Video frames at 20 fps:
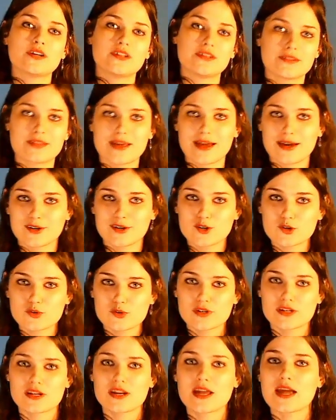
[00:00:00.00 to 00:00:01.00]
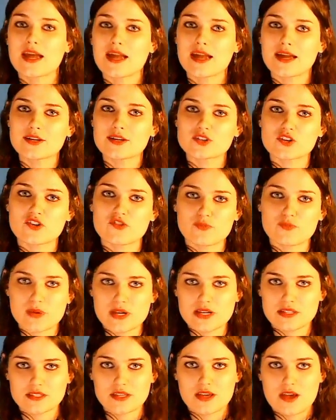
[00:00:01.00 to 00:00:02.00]
that golden age of
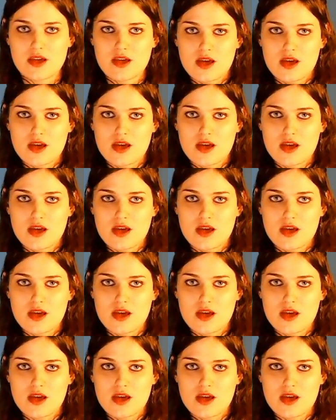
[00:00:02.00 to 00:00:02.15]
peace,